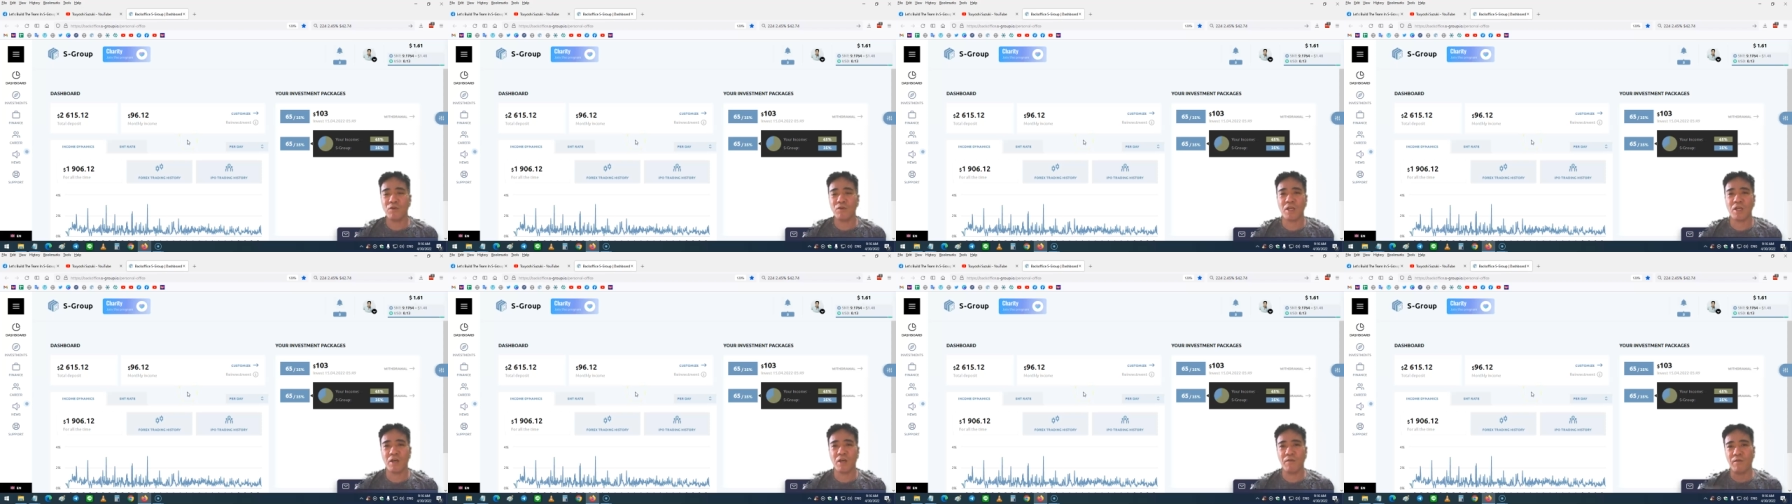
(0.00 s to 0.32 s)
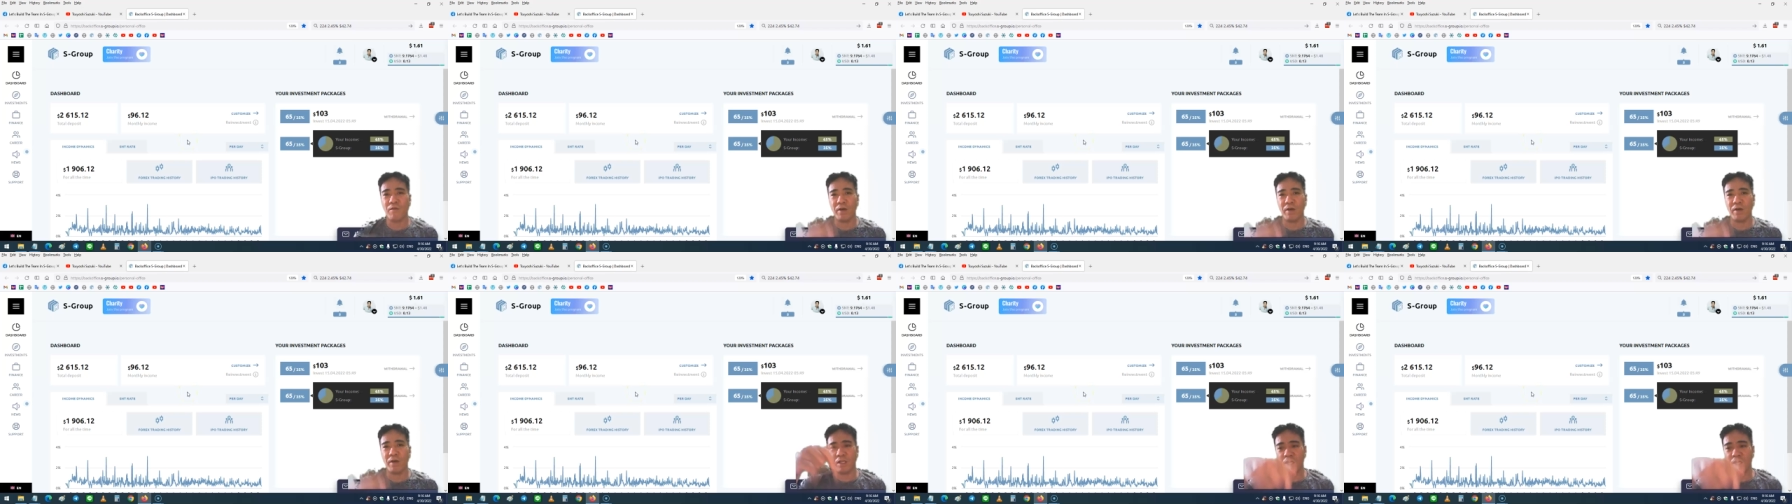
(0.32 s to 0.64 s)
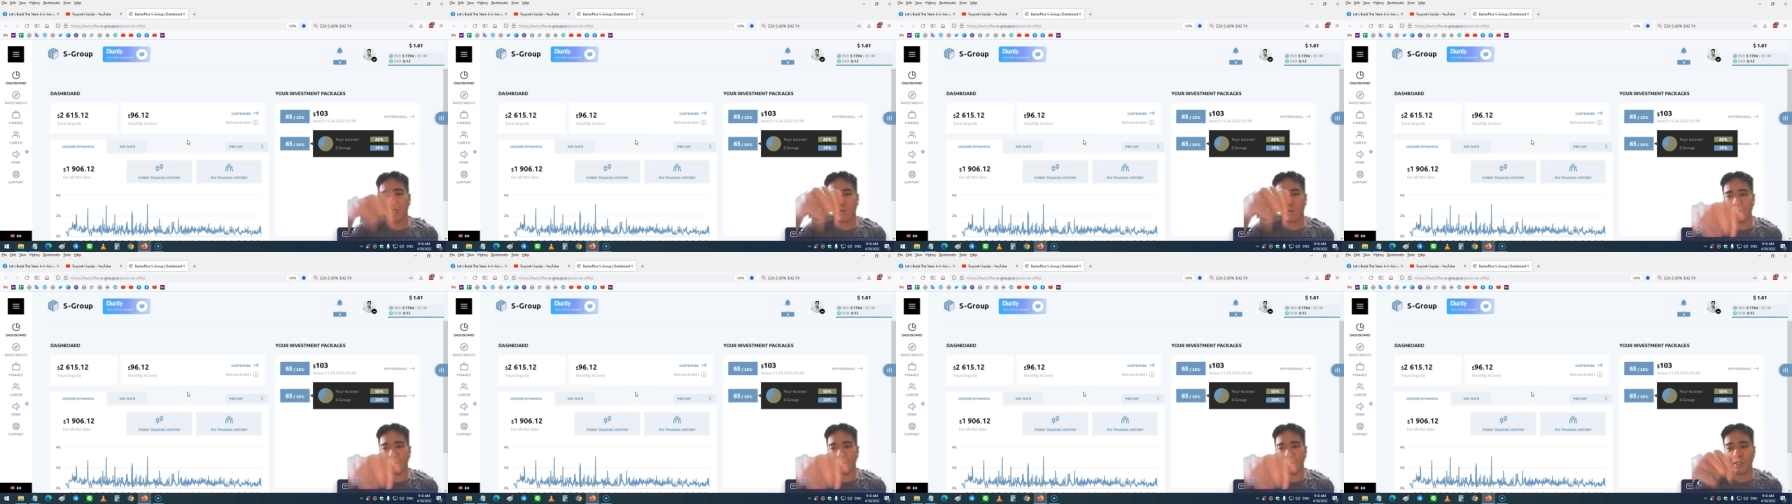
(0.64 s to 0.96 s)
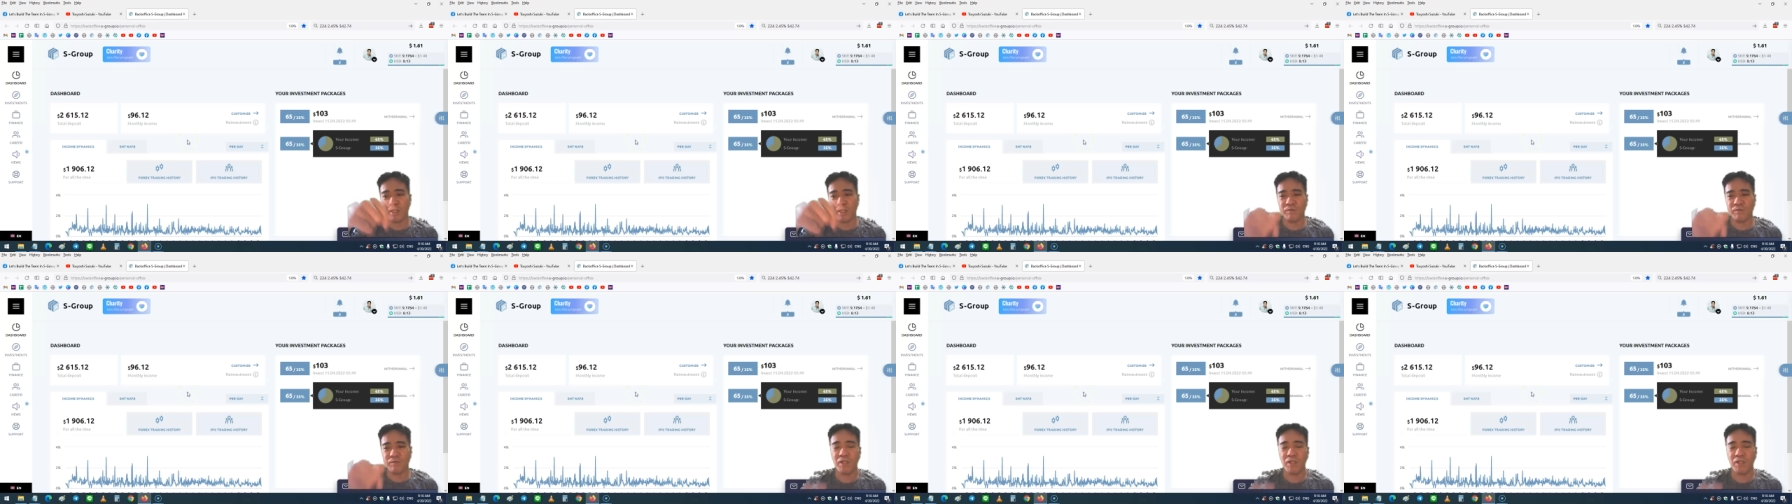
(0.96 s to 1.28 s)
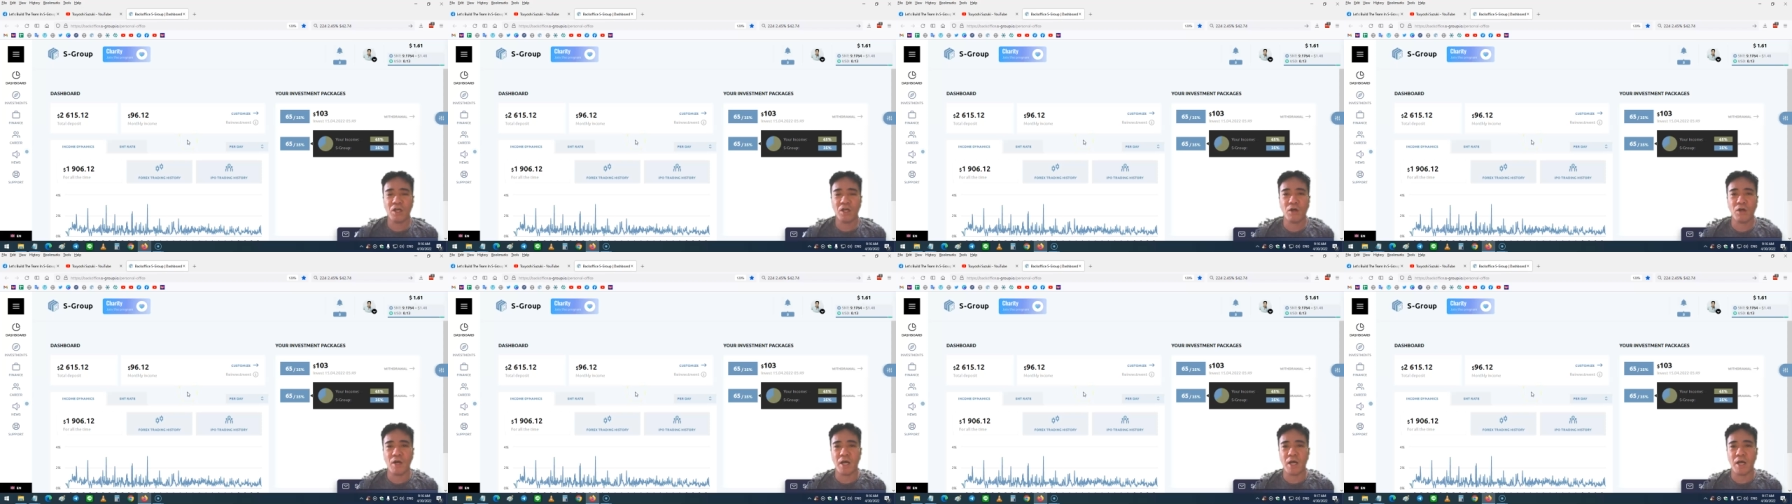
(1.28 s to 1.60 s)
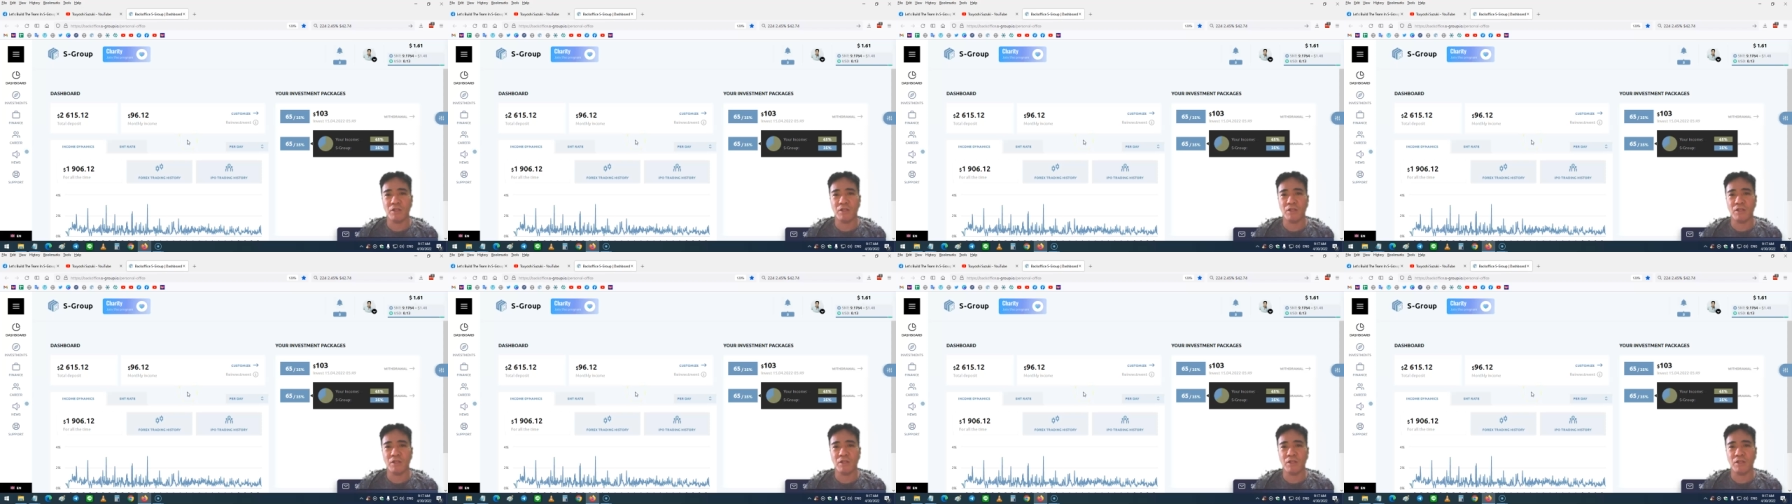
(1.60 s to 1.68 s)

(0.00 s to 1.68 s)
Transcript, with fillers: you can find the link below this video